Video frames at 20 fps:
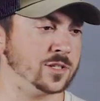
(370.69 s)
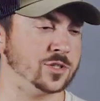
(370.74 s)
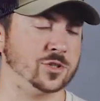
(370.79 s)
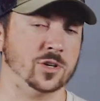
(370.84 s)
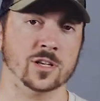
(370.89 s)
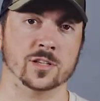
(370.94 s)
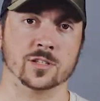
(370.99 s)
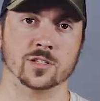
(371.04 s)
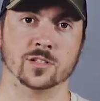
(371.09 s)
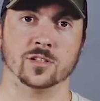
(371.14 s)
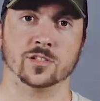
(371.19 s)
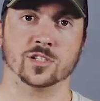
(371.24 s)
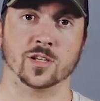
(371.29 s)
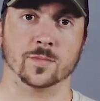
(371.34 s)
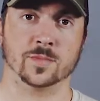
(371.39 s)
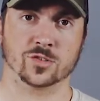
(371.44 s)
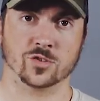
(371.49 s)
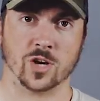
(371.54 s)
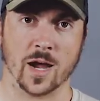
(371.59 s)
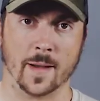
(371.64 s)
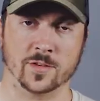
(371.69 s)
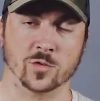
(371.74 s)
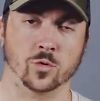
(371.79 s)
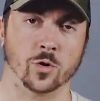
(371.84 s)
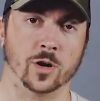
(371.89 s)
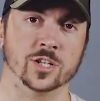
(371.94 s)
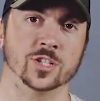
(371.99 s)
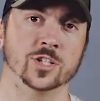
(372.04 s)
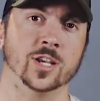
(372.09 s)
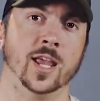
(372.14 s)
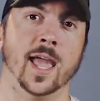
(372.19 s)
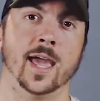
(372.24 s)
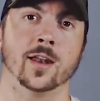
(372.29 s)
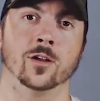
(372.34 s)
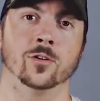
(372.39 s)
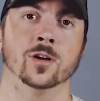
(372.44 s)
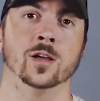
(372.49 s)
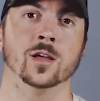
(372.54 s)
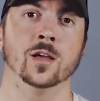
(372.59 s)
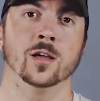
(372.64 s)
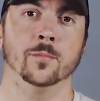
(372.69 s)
just subscribe to our channel.